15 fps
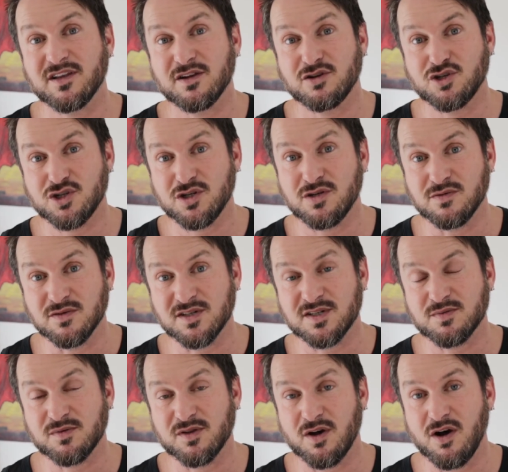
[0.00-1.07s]
the
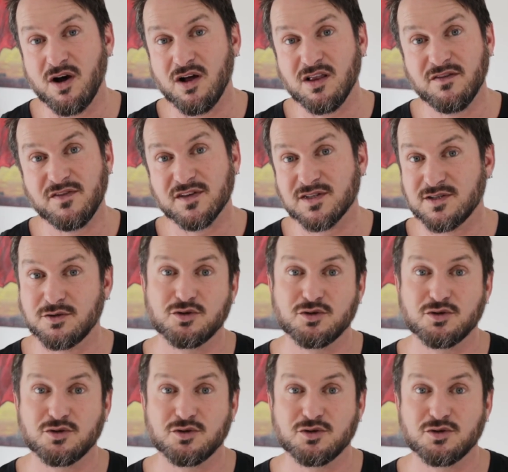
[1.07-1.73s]
juice with all of its